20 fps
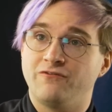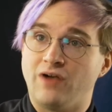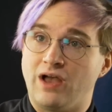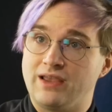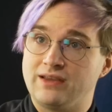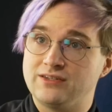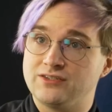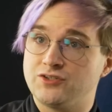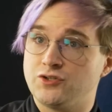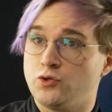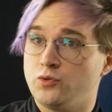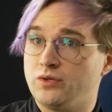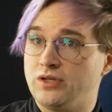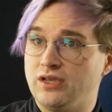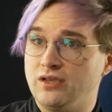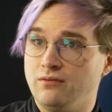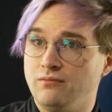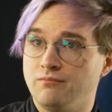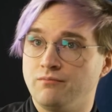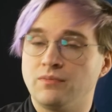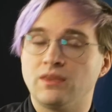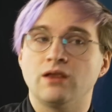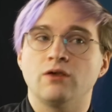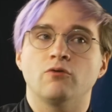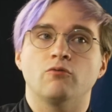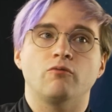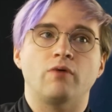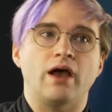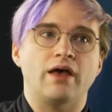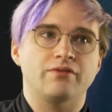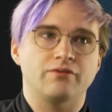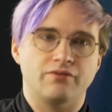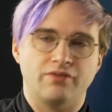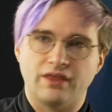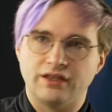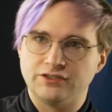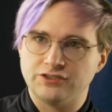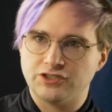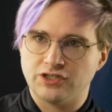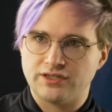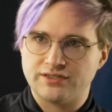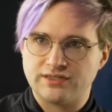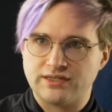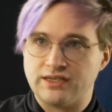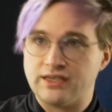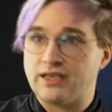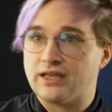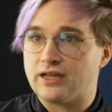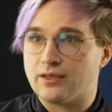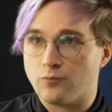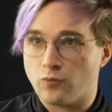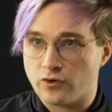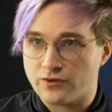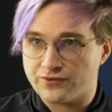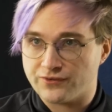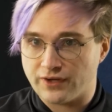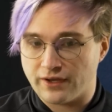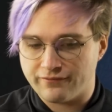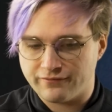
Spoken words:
fine-tuning rather than just getting more stuff.